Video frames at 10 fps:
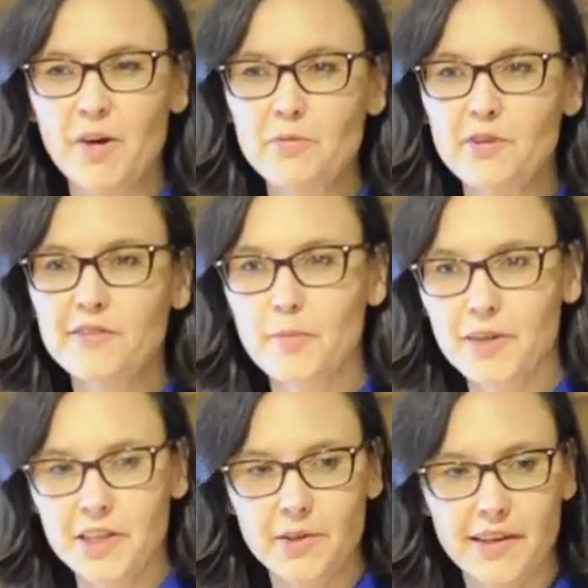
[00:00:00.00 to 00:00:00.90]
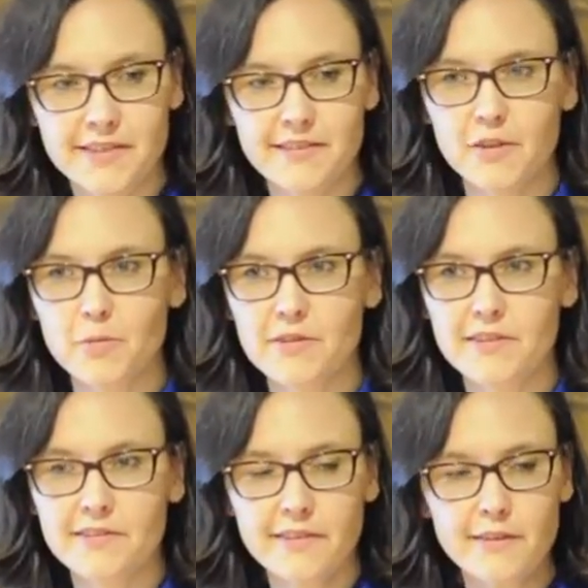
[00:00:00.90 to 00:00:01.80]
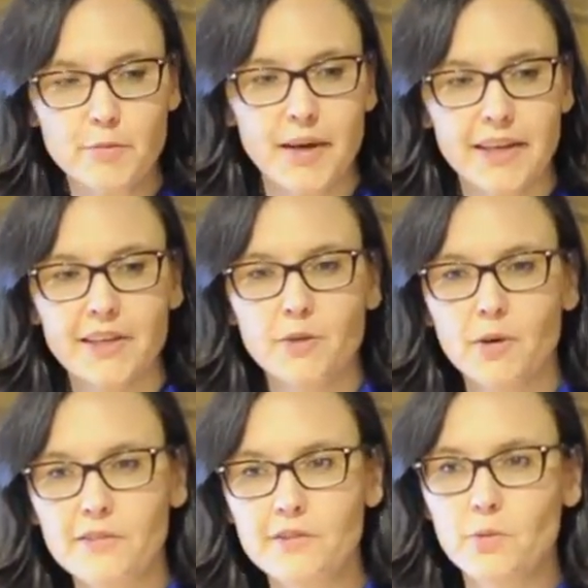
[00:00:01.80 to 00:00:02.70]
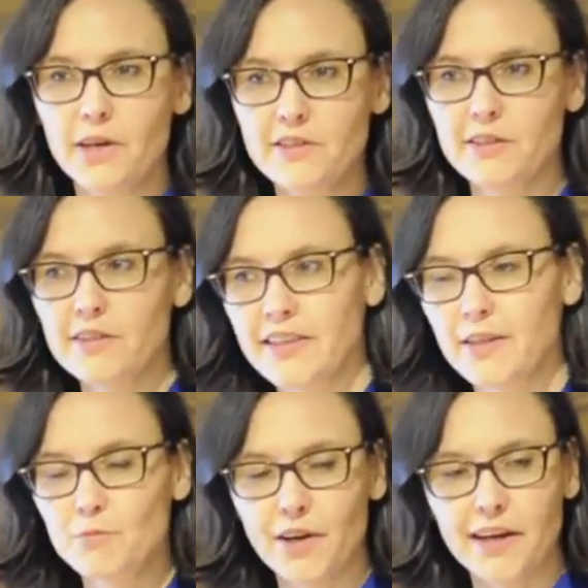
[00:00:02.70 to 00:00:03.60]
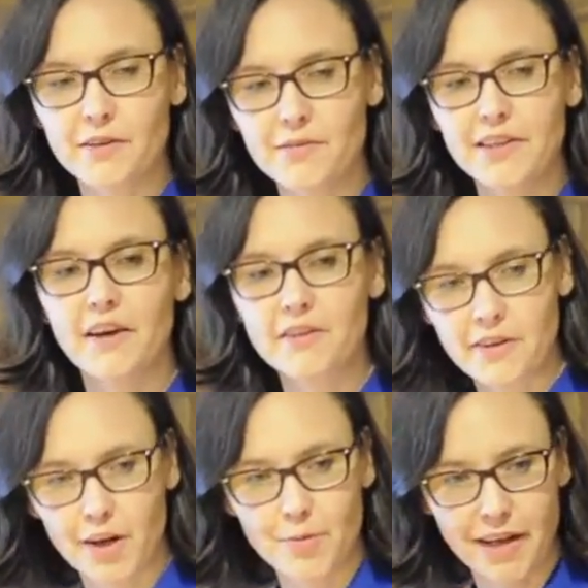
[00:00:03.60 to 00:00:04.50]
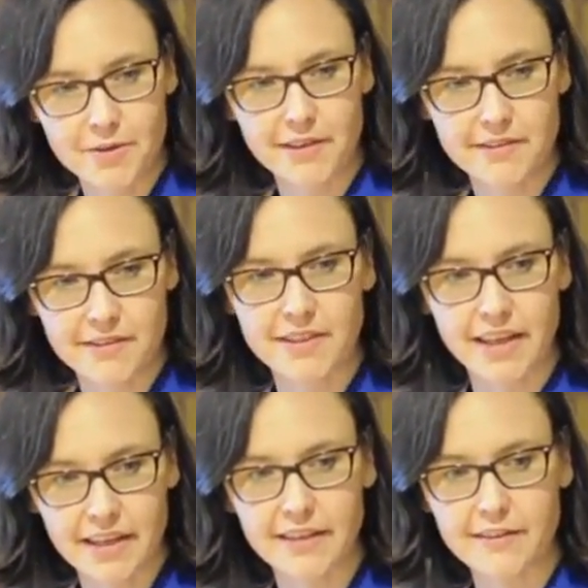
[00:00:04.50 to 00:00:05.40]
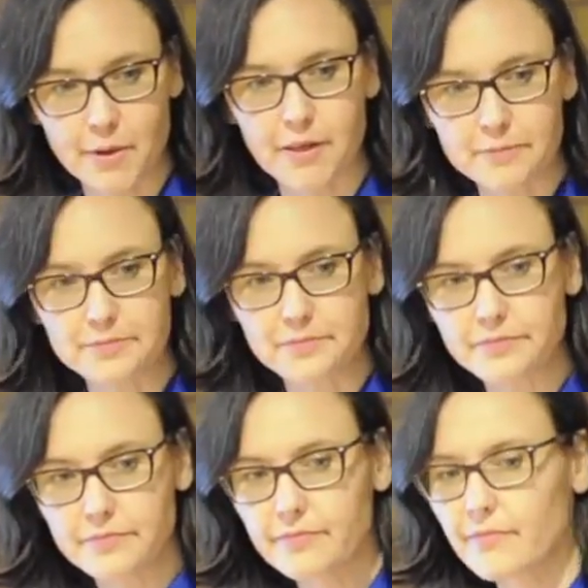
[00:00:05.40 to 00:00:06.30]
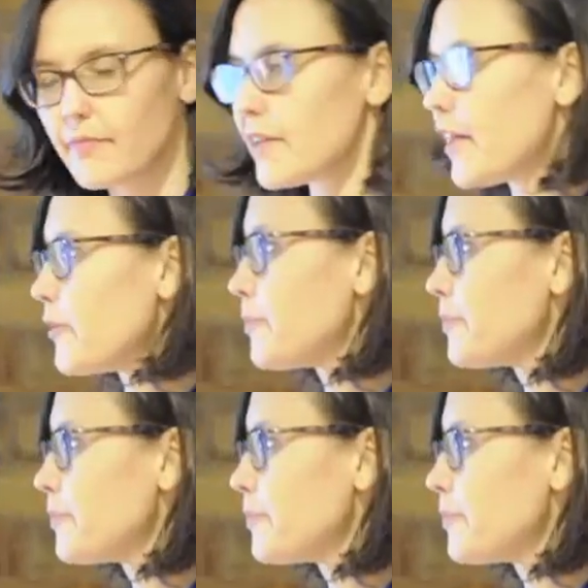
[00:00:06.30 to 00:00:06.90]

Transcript: For somebody who has insulin resistance, but you also want to keep track of the other carbohydrates in the diet as well. Yeah.